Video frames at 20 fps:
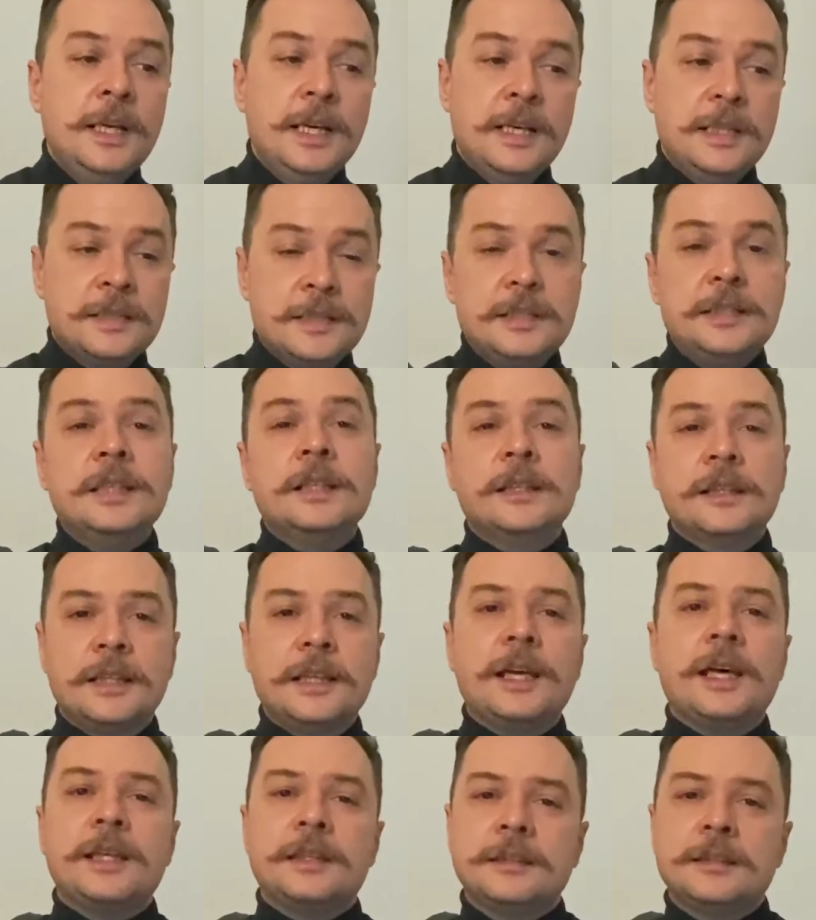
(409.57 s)
and still
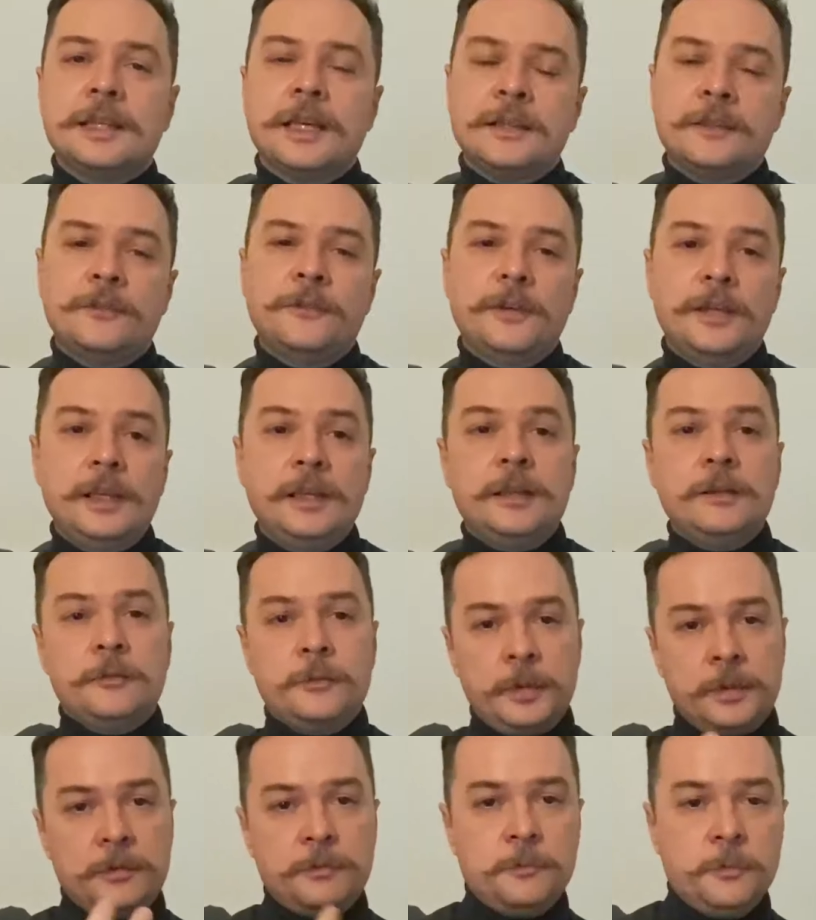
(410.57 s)
get that feeling
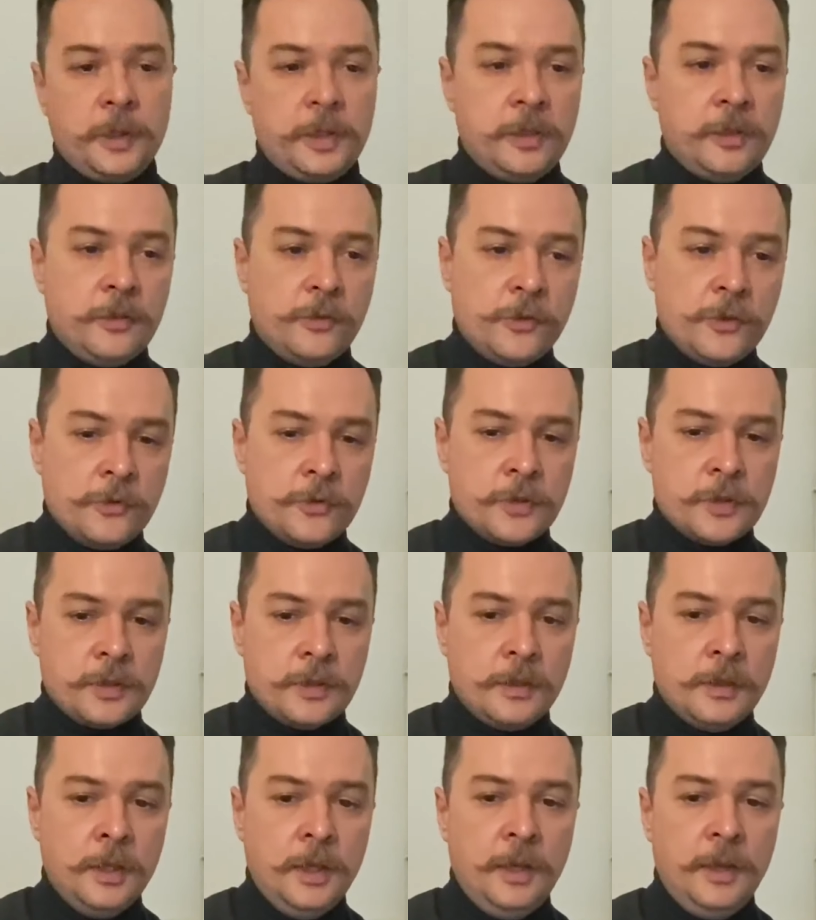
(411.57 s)
with where your
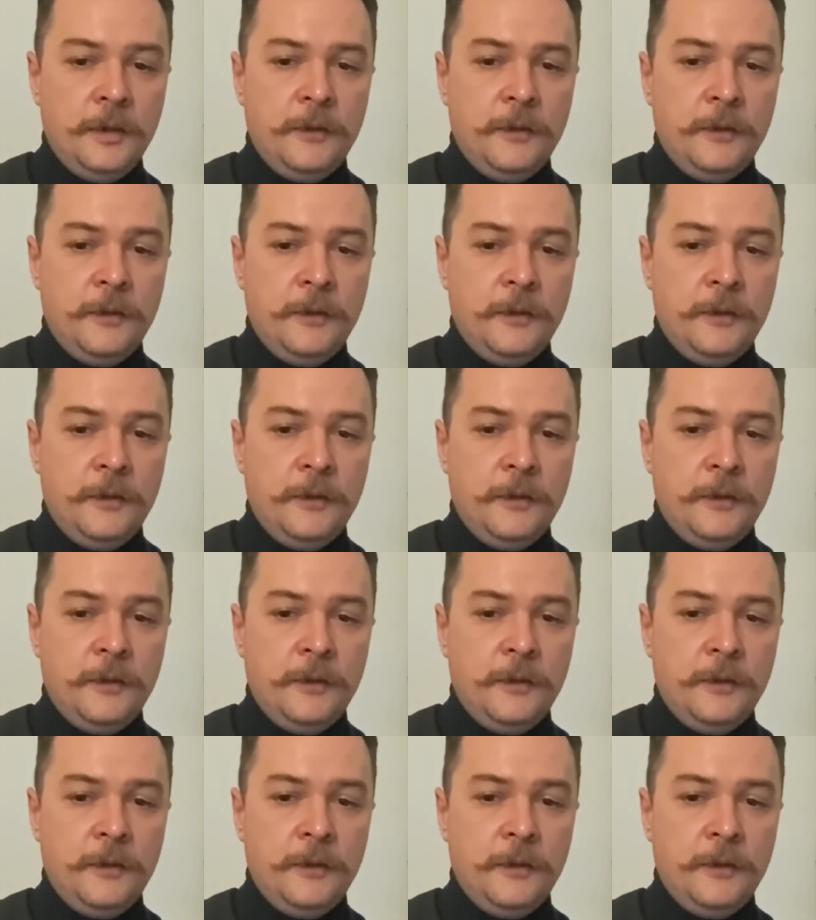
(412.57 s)
user